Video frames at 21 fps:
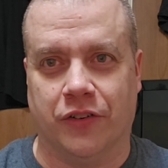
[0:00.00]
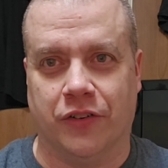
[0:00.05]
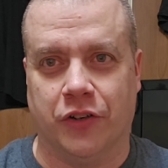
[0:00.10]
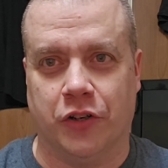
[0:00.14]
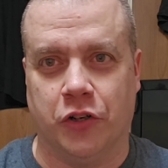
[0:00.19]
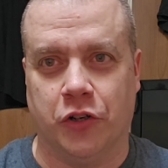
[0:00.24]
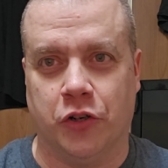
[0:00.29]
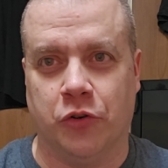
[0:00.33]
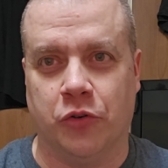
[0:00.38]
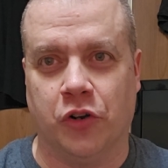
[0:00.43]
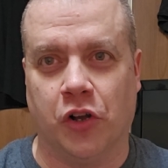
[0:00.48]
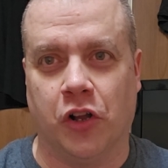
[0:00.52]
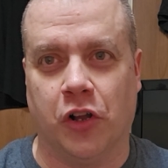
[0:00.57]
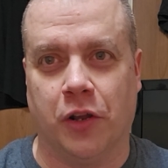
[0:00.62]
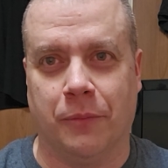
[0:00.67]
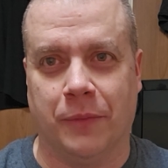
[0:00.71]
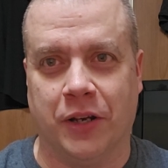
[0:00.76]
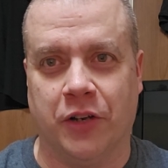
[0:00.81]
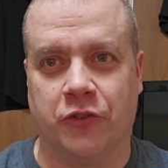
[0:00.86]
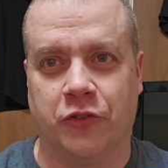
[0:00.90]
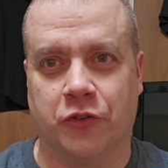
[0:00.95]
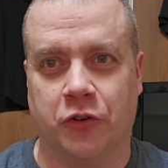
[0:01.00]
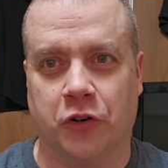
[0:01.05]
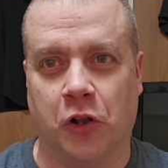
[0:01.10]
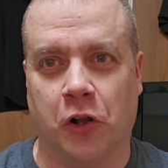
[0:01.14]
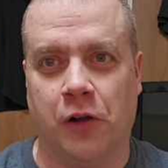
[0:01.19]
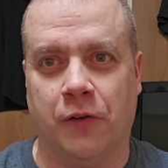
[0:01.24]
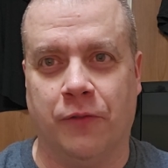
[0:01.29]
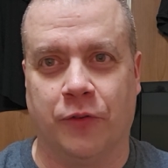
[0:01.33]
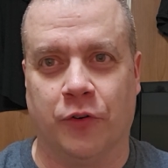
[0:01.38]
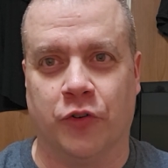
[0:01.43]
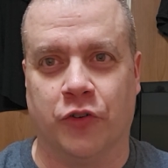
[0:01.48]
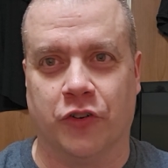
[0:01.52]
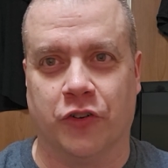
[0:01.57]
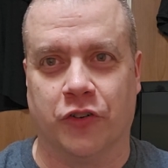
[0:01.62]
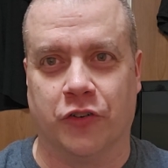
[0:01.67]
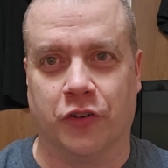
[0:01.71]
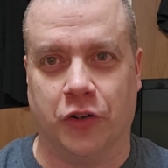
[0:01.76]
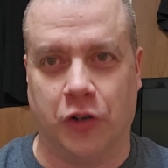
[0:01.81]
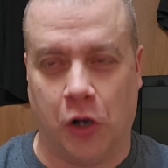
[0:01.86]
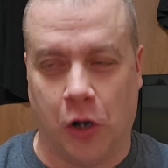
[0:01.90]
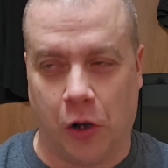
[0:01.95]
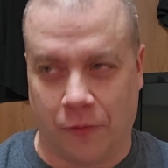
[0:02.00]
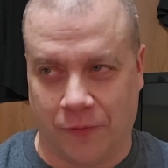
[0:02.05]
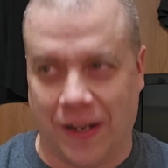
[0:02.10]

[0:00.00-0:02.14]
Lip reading: Do you call it miniature golf or just golf?"